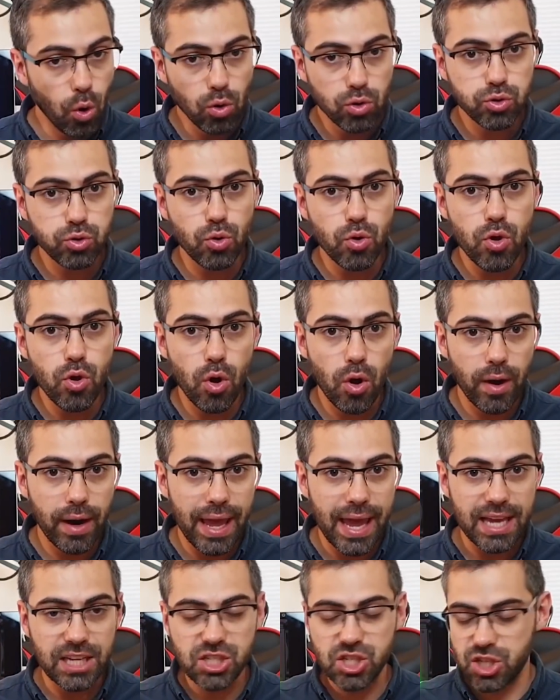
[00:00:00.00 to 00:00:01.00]
go through your
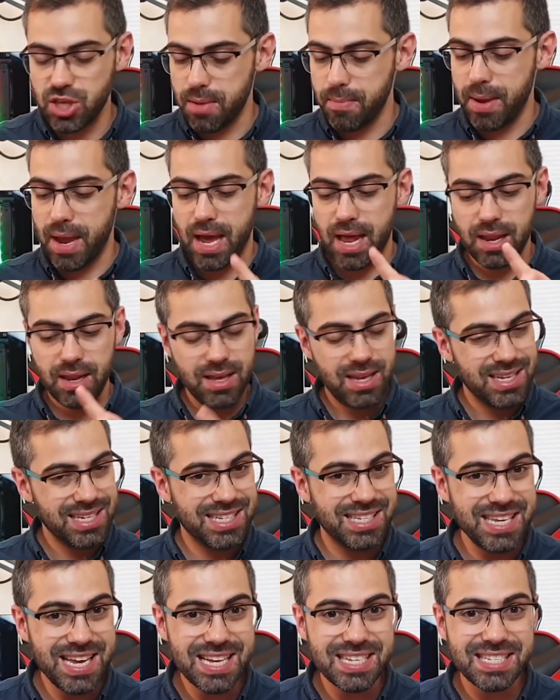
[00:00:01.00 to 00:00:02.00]
HTML,
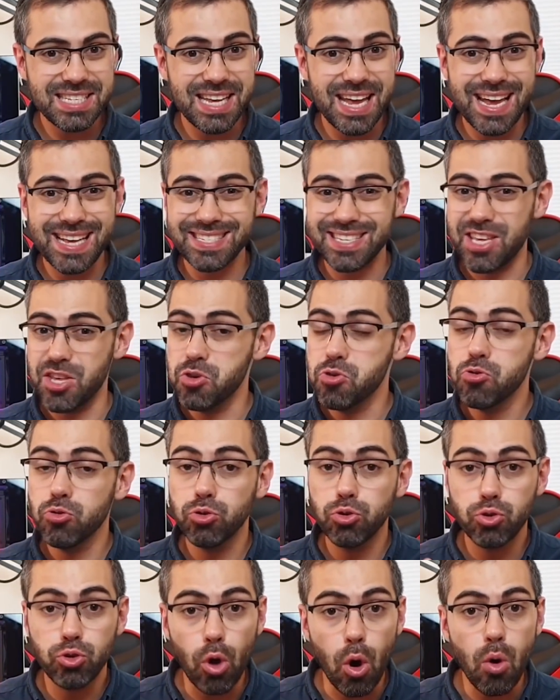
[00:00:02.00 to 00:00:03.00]
CSS. You
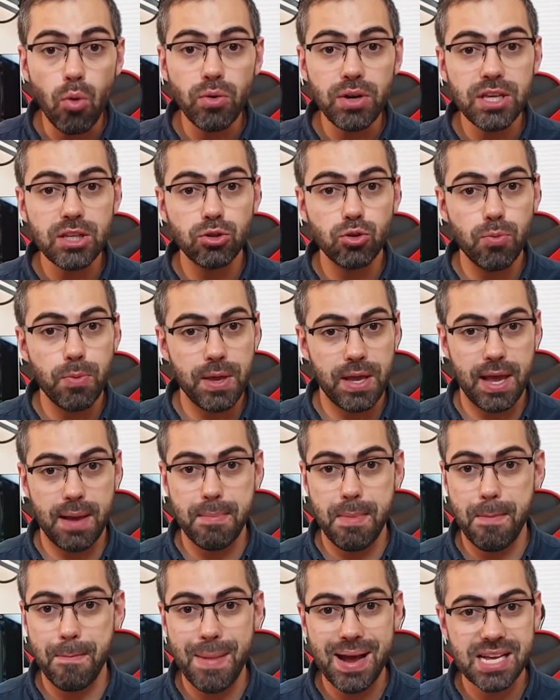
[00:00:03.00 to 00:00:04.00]
don't need to
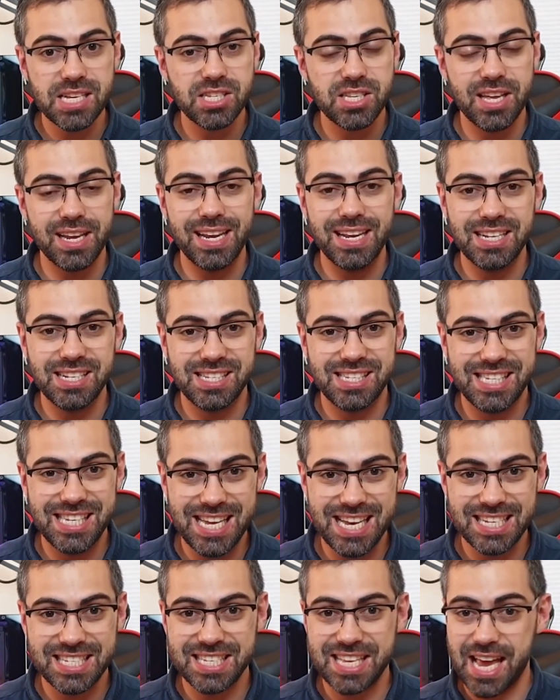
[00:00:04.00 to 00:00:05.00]
become a master in
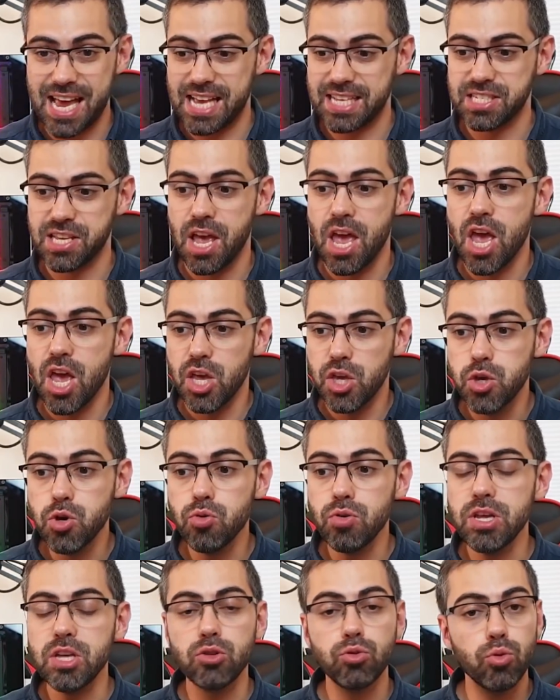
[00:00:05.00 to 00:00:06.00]
CSS.
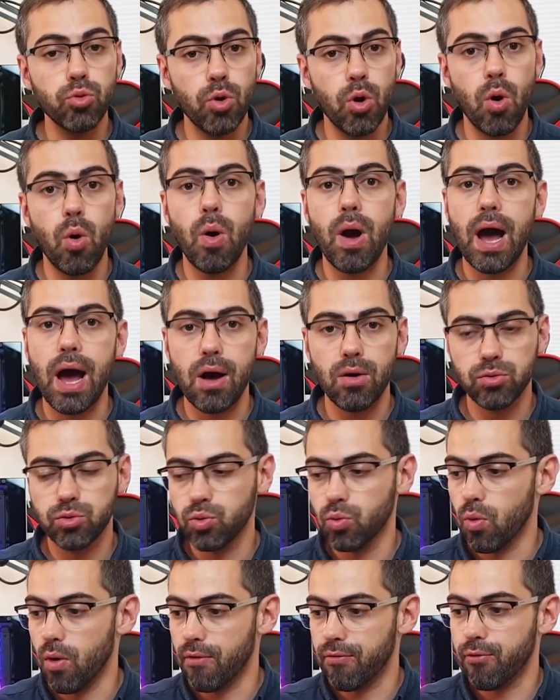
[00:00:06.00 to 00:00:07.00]
You need to know how
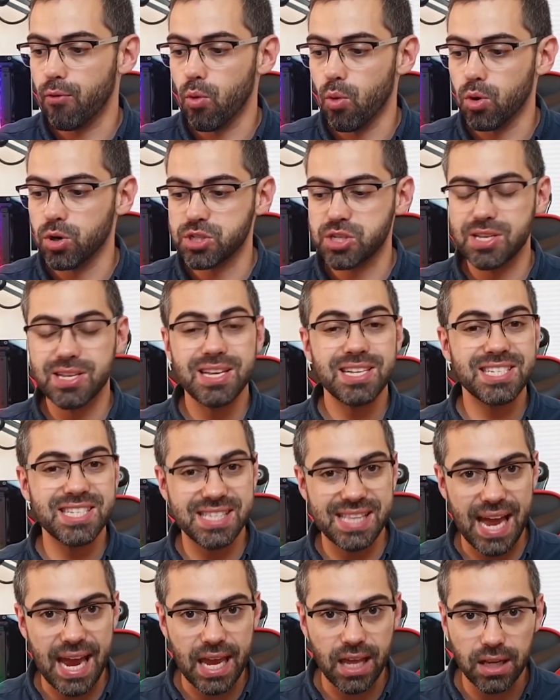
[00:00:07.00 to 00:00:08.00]
to, of course,
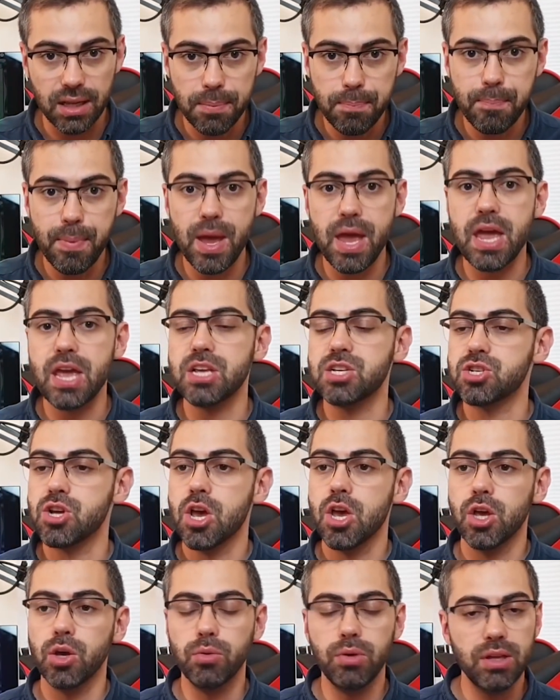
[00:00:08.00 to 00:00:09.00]
style a page.
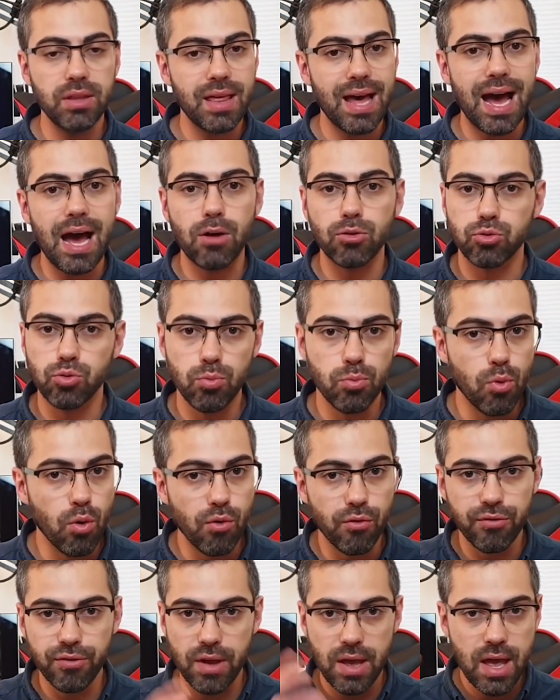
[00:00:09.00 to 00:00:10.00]
You need how to
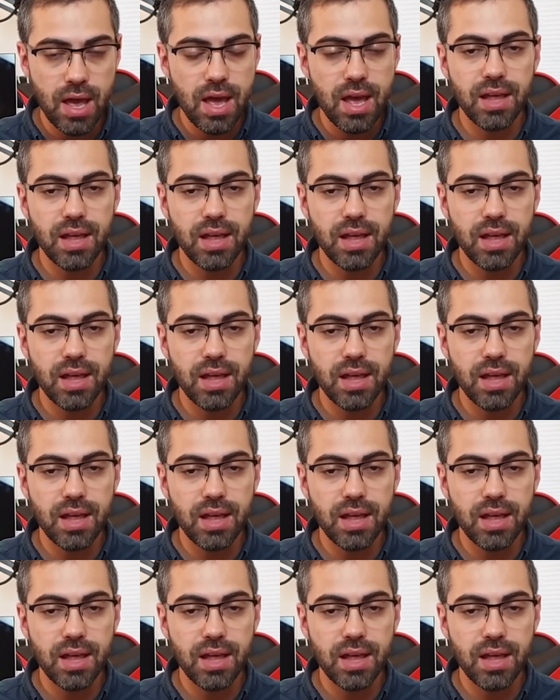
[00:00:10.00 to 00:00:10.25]
move